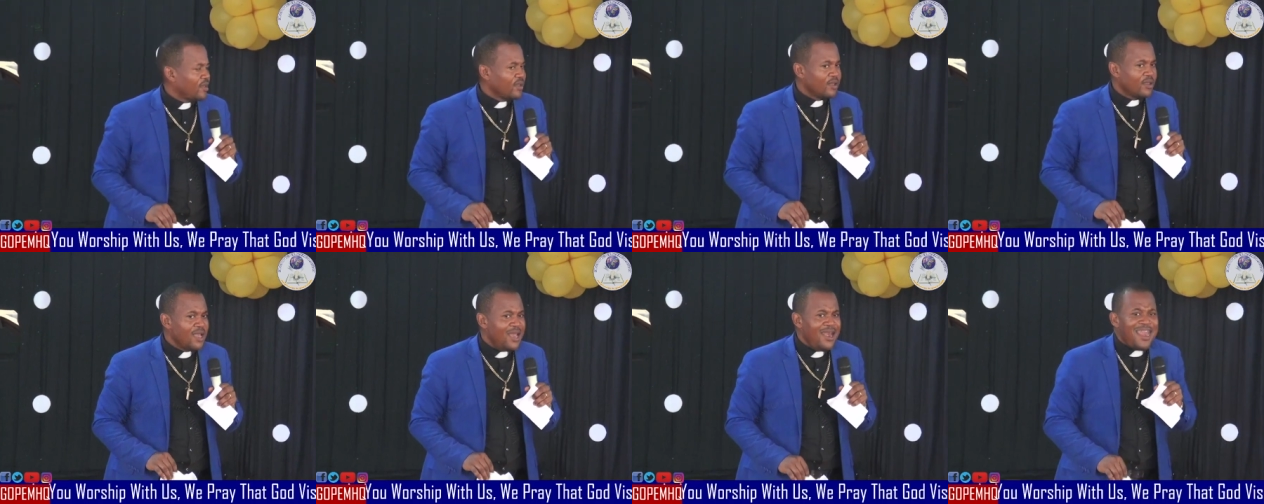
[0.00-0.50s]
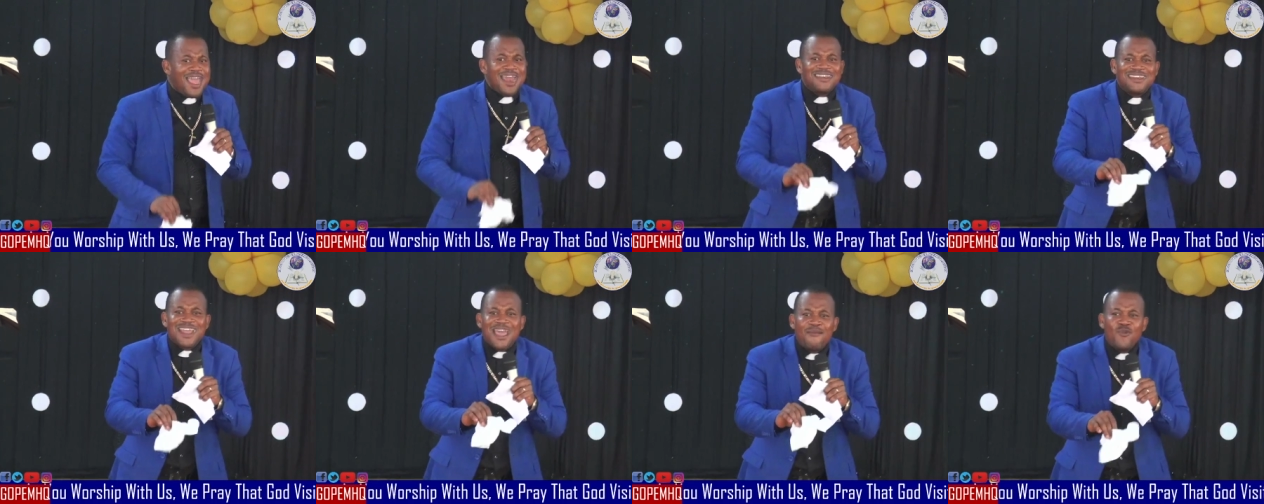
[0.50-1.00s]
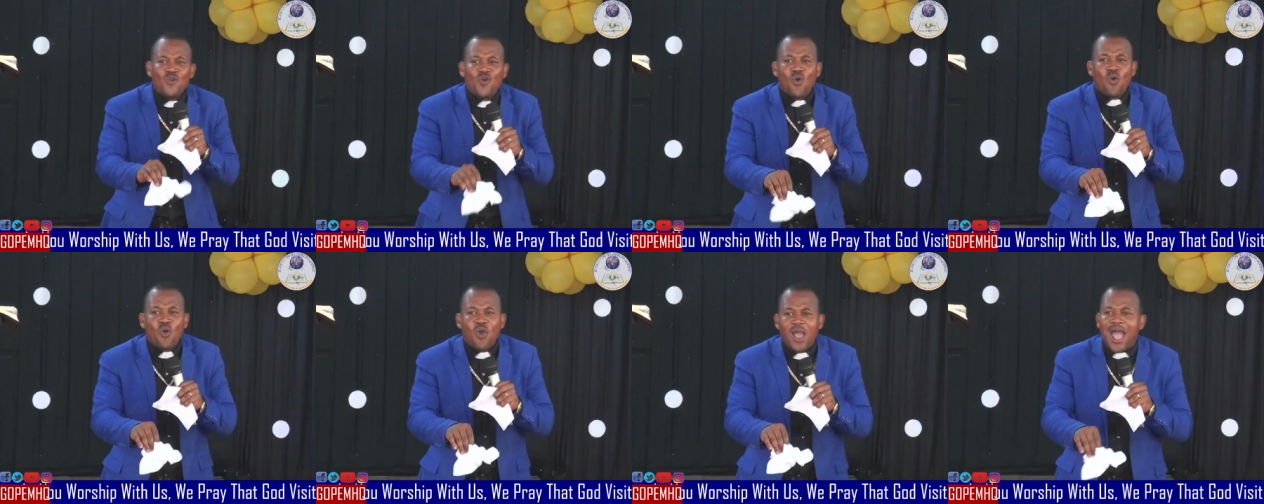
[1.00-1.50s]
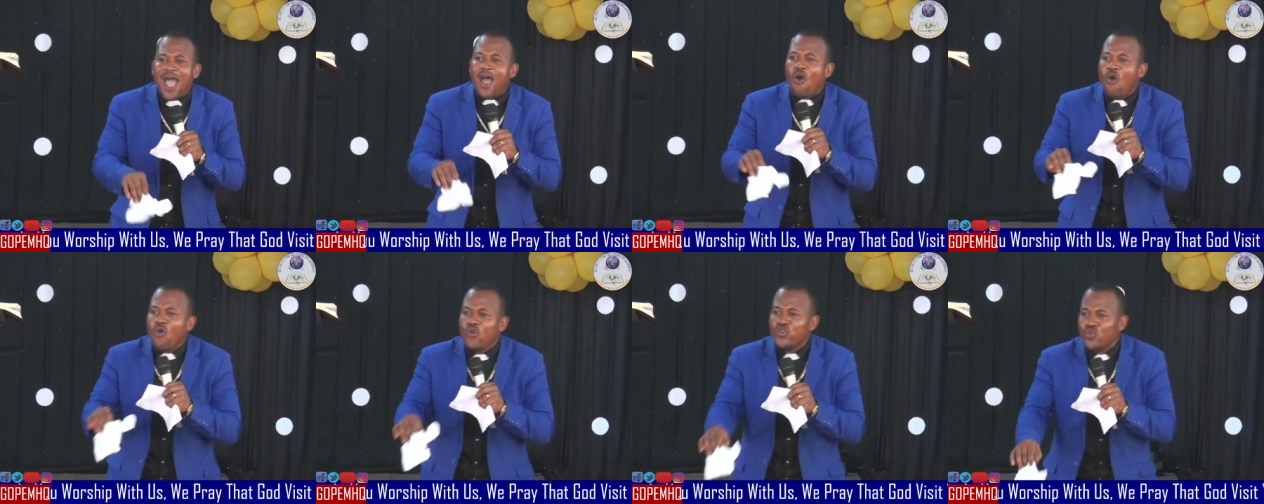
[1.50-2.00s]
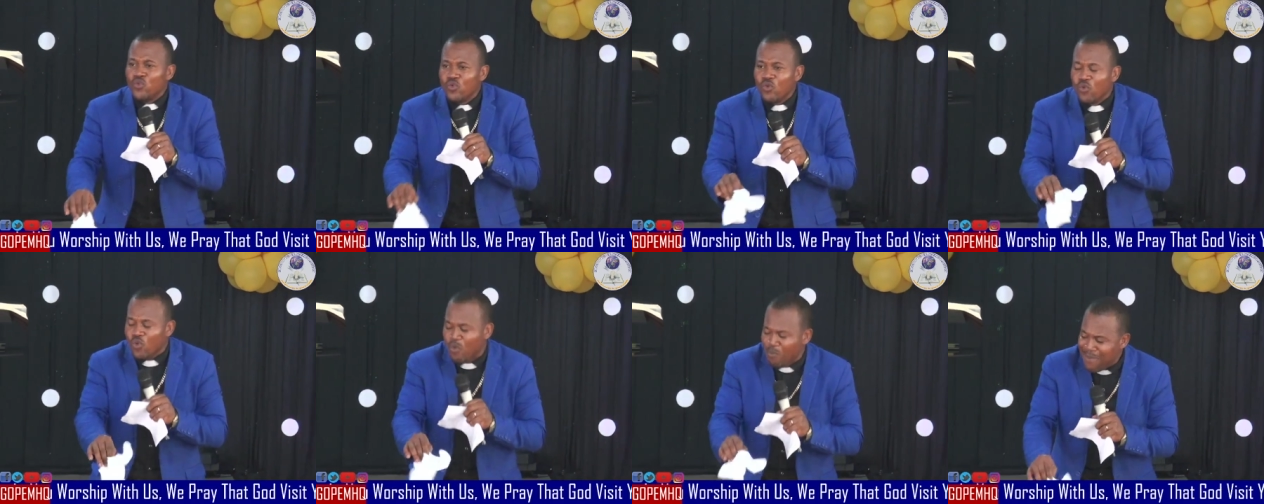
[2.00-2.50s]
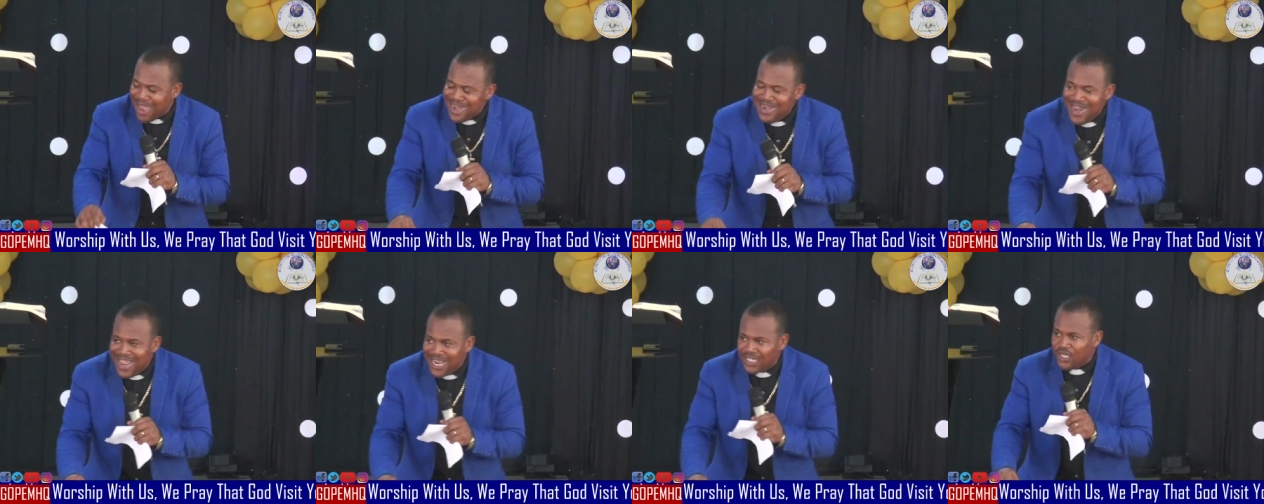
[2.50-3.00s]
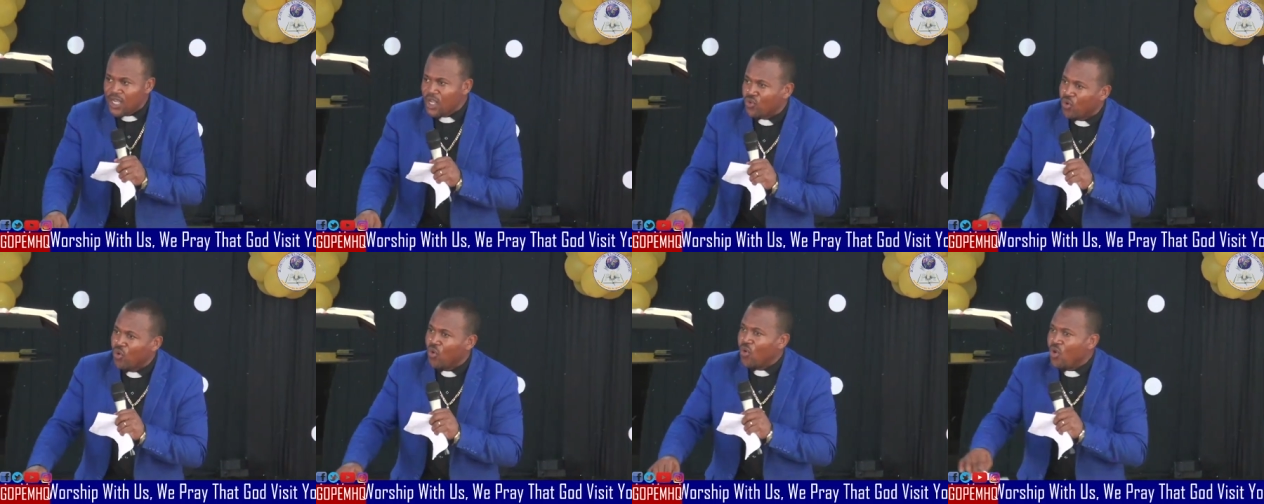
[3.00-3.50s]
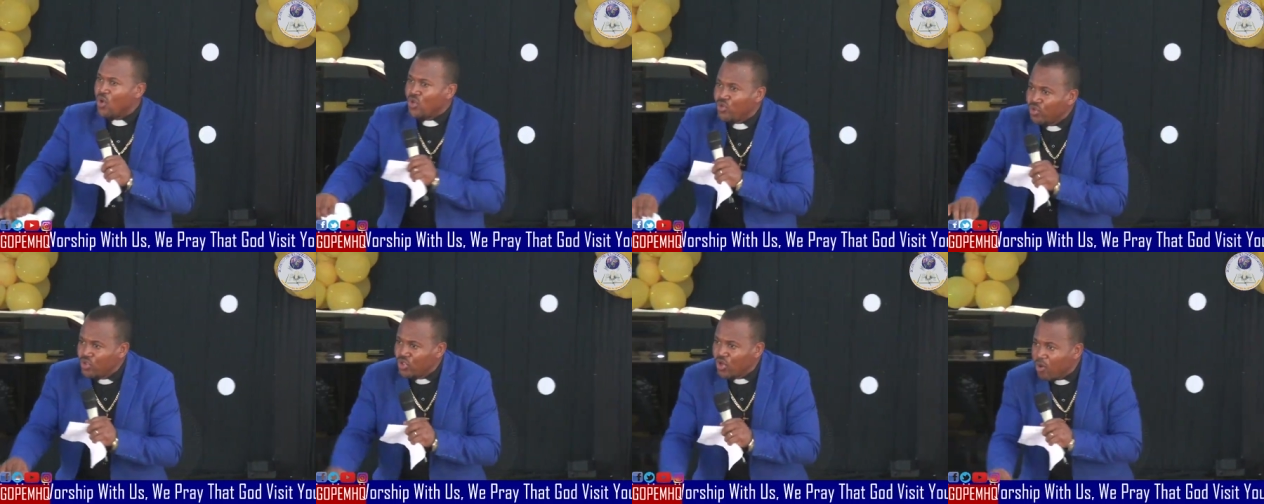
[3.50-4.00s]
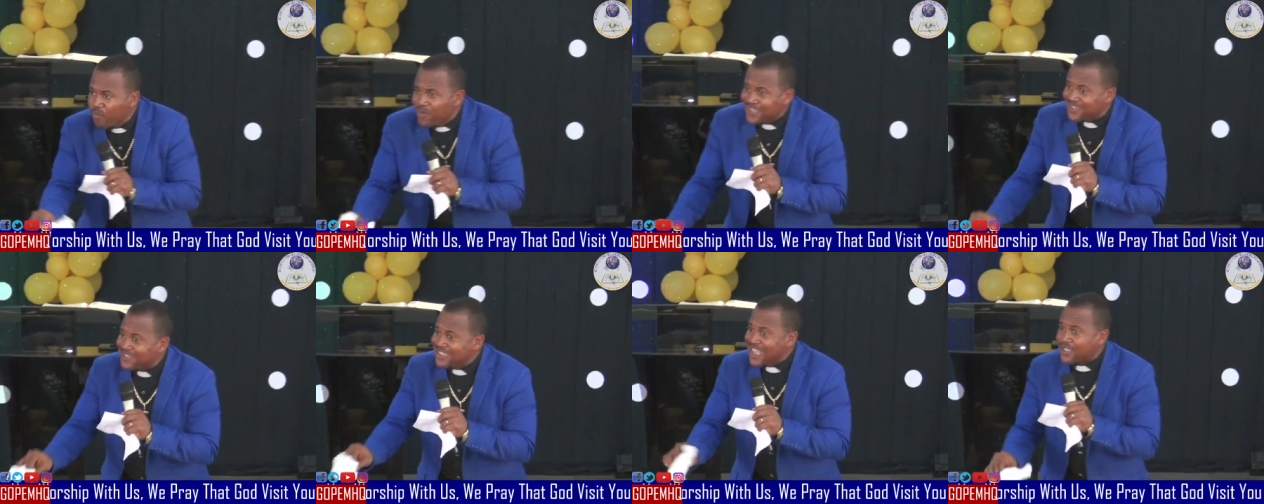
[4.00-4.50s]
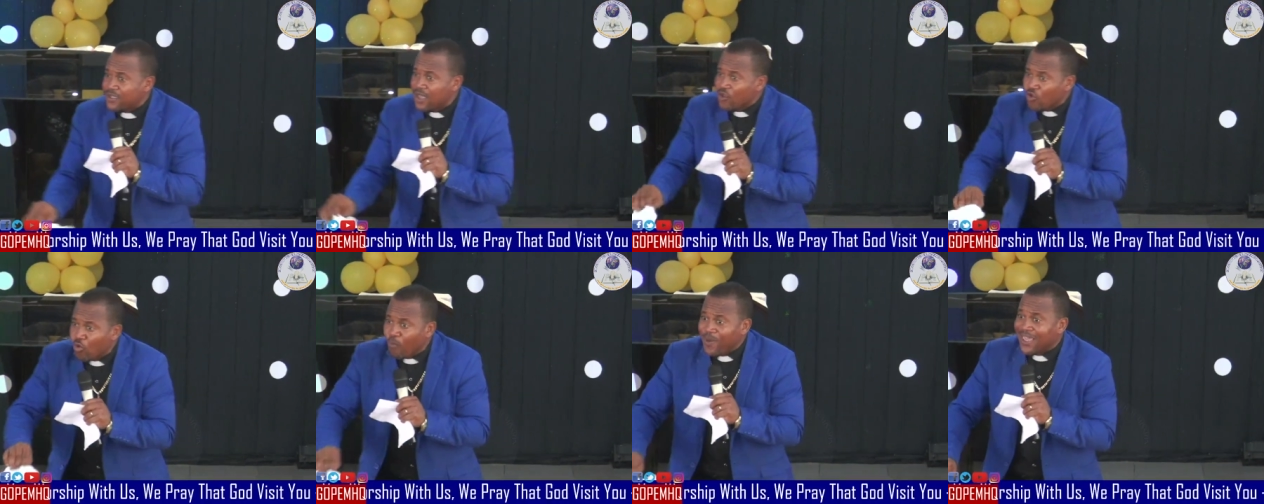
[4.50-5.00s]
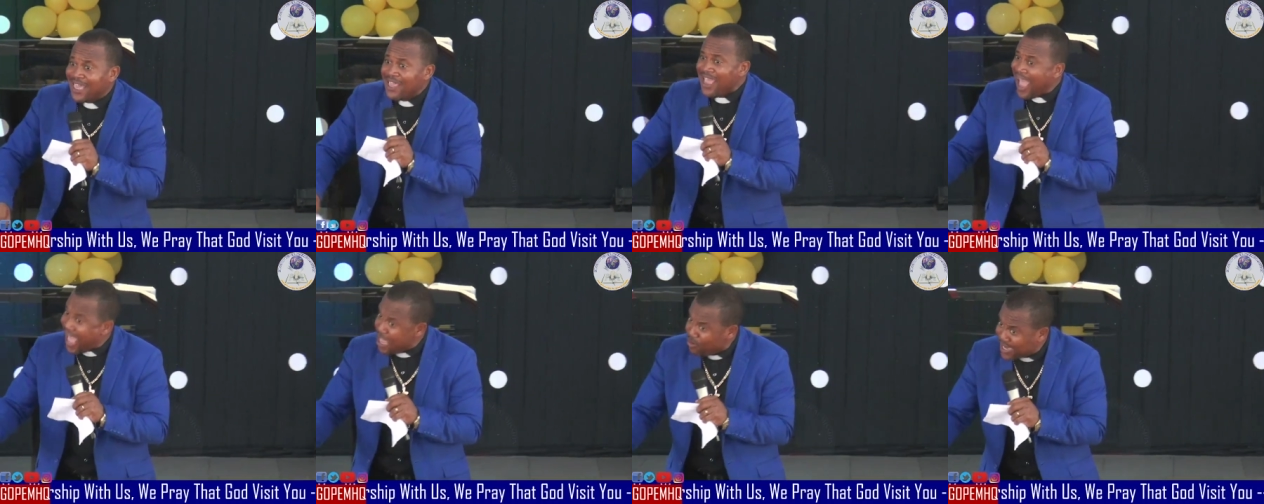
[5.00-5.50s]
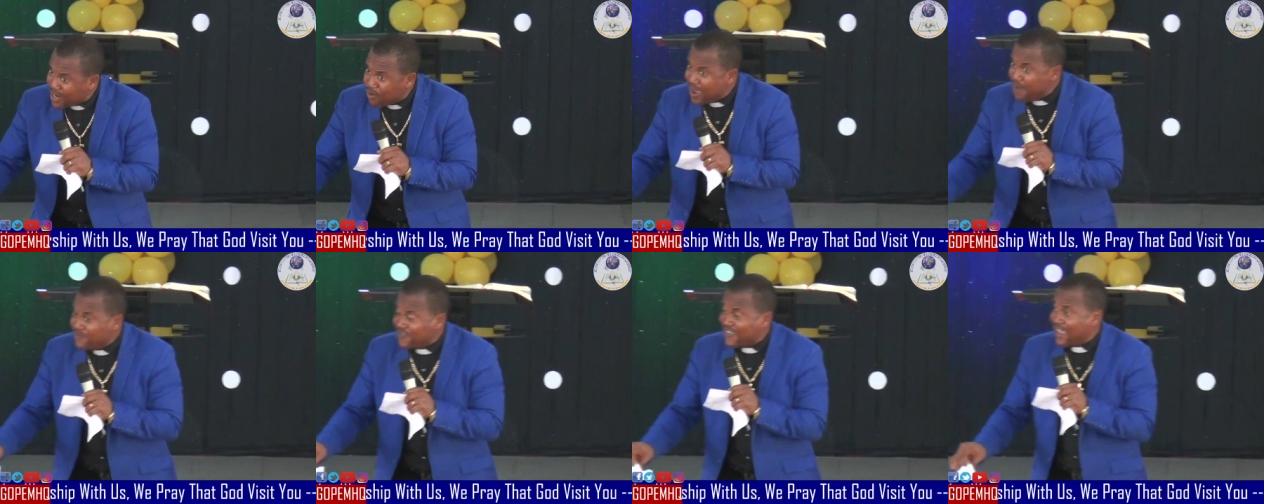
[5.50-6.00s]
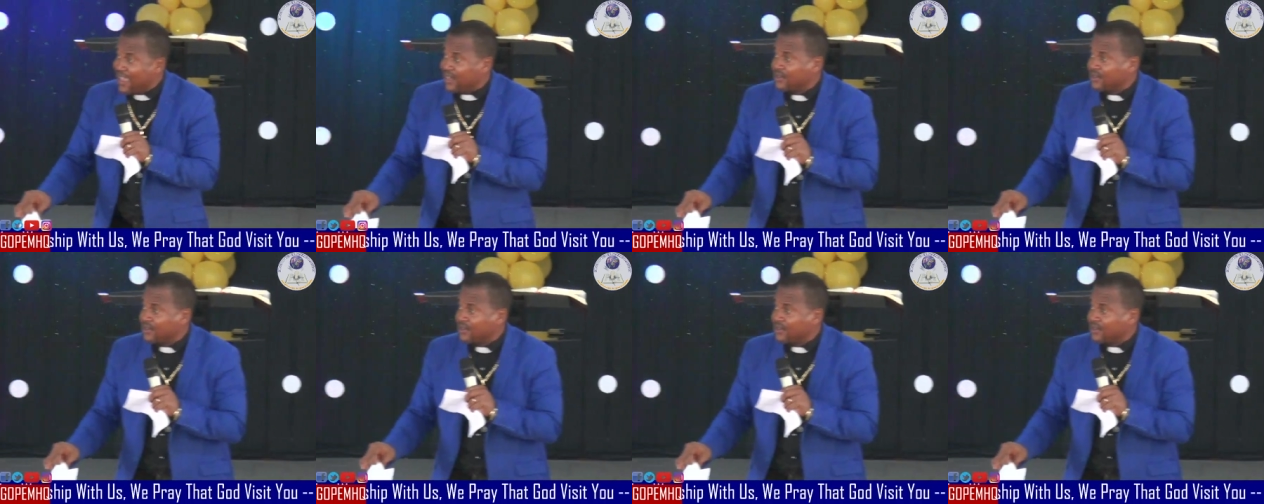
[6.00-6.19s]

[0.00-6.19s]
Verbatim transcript: Let them know how you manage to do your business, to begin. Are you getting what I'm saying?